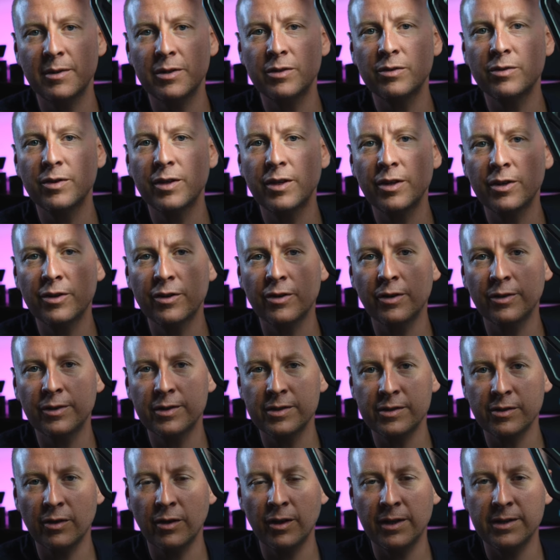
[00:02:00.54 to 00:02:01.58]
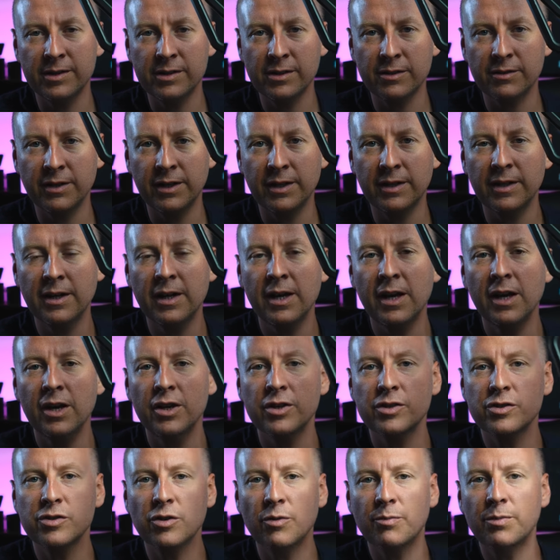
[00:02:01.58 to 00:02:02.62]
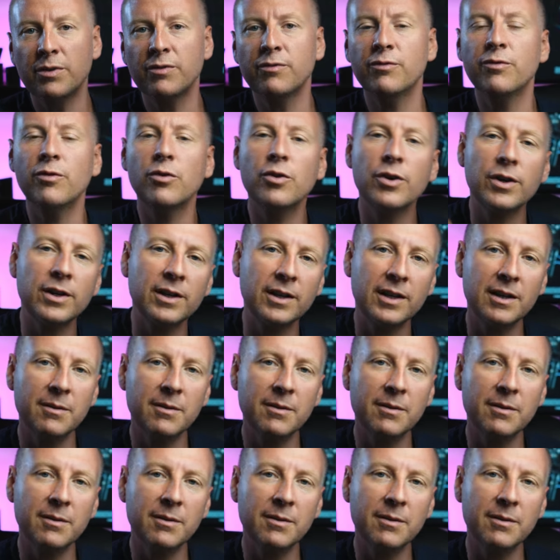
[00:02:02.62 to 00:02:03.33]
menu here on this OLED screen. So before in